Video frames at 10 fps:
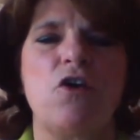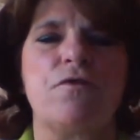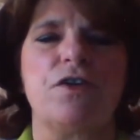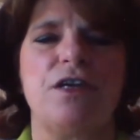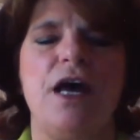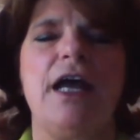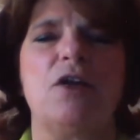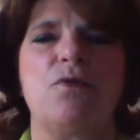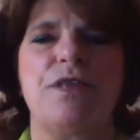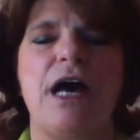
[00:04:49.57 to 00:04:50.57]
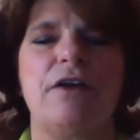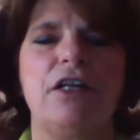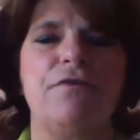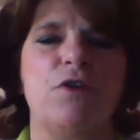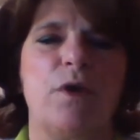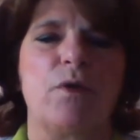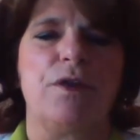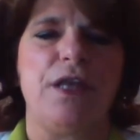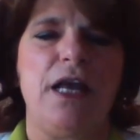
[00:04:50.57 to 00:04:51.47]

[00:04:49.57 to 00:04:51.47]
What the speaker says: overnight without interviewing with